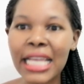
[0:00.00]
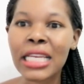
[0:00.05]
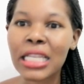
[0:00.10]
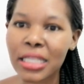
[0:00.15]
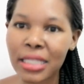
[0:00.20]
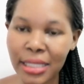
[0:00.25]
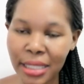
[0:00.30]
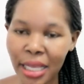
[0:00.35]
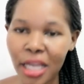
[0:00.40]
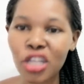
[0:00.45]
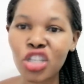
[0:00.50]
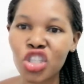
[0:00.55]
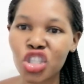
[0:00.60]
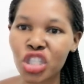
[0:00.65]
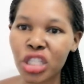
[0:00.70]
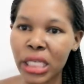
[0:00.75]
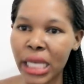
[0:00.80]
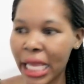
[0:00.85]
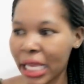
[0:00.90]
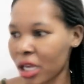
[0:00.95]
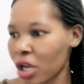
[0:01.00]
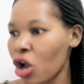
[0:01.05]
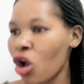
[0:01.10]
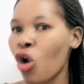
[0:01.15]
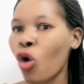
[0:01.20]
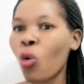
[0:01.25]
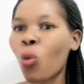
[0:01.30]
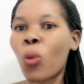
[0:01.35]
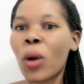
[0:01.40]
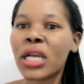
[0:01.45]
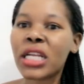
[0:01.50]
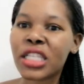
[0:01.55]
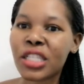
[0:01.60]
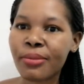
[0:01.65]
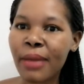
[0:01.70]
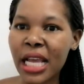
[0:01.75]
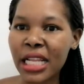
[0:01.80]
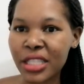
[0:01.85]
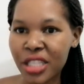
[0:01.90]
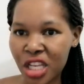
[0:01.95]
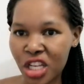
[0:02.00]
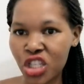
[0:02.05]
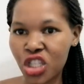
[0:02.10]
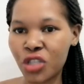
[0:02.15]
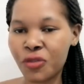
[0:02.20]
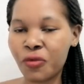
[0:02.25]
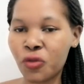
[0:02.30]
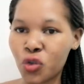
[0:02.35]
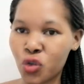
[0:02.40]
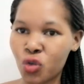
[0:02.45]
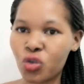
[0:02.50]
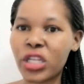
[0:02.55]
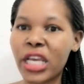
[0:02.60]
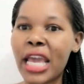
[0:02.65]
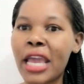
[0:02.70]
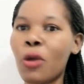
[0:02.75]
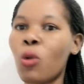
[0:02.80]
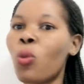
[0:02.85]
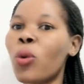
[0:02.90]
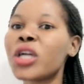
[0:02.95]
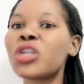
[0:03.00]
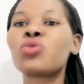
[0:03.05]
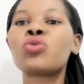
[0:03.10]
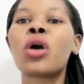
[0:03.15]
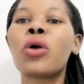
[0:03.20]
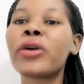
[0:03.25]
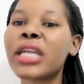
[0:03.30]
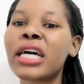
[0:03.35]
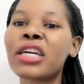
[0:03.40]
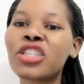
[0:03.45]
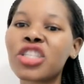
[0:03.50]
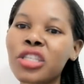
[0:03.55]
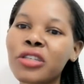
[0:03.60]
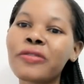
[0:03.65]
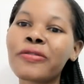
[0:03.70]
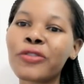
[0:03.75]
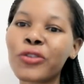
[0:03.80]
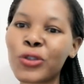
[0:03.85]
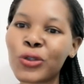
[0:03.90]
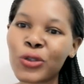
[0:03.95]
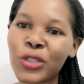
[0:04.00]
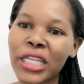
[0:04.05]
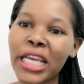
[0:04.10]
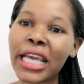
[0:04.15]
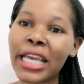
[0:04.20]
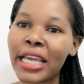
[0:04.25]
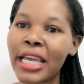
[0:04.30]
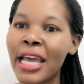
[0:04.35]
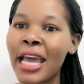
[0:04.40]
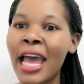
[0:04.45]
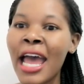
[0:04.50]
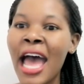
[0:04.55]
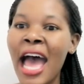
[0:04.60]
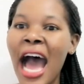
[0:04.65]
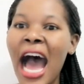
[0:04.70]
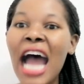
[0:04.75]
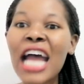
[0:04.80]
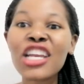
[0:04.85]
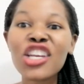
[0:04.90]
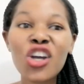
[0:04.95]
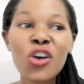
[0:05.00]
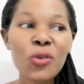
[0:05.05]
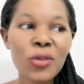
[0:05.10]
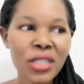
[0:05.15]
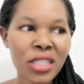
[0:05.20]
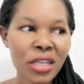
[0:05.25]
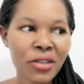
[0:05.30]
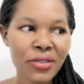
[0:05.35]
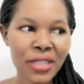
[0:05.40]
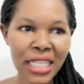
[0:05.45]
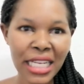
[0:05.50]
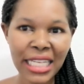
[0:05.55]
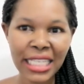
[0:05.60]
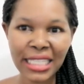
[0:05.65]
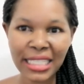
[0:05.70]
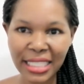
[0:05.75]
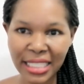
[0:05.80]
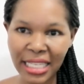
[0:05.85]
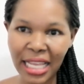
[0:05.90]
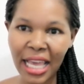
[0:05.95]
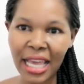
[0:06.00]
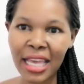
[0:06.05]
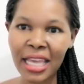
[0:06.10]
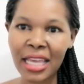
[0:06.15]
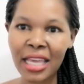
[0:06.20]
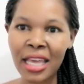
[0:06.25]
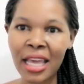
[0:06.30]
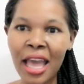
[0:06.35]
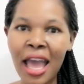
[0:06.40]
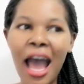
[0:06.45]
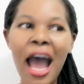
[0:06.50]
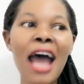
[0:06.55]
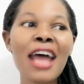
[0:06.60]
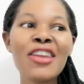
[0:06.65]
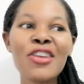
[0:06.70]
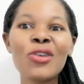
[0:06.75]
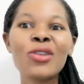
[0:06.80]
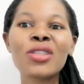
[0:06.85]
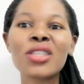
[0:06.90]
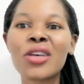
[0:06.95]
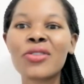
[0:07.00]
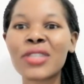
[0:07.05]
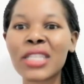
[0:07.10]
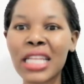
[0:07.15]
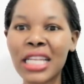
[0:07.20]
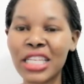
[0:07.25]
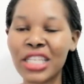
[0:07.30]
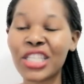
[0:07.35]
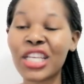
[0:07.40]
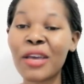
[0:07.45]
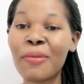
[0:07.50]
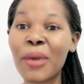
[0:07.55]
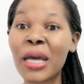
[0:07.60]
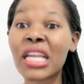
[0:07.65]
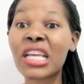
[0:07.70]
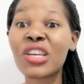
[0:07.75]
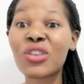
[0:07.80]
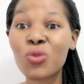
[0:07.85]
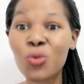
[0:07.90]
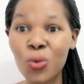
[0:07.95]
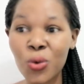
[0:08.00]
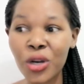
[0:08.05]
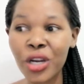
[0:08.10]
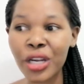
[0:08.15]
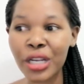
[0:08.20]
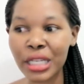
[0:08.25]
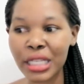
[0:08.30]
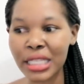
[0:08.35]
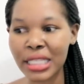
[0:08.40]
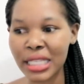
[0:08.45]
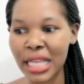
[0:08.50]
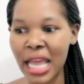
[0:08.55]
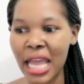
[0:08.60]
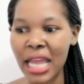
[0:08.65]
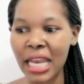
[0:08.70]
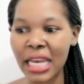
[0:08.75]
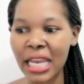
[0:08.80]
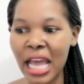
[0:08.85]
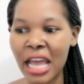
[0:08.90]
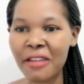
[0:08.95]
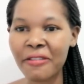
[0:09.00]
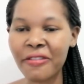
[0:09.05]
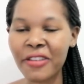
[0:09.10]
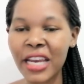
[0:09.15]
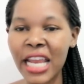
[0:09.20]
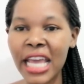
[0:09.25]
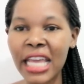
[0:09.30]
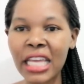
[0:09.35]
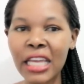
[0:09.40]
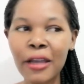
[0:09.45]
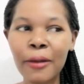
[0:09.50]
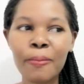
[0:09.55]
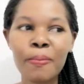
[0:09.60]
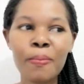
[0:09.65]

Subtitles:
intention. Like, what is my intention for today? What do I want to achieve for today? I know it sounds cliche, but it works. And I feel like